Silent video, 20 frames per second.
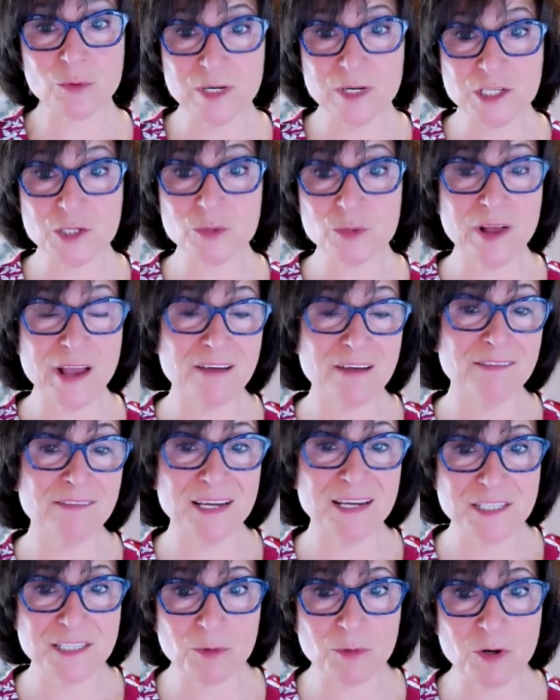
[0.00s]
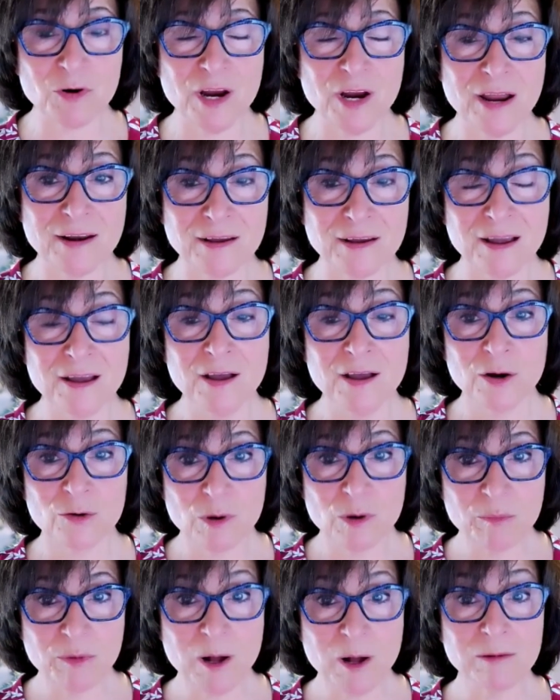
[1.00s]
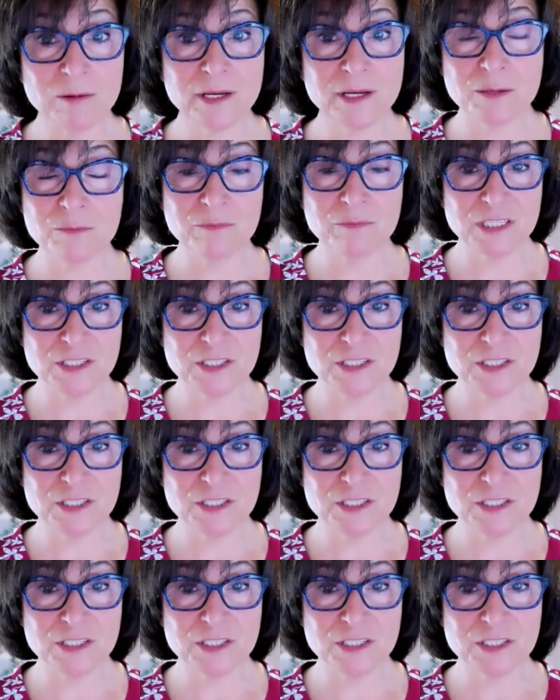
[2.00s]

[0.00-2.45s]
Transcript: which will have that Democratic Republican